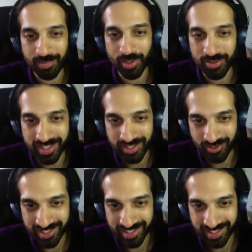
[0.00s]
the most
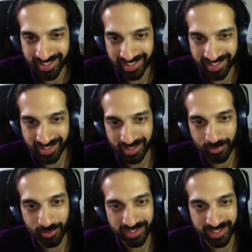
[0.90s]
interesting thing
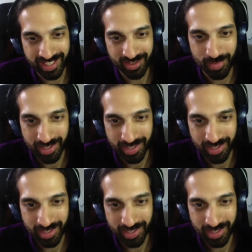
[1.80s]
that I want to hear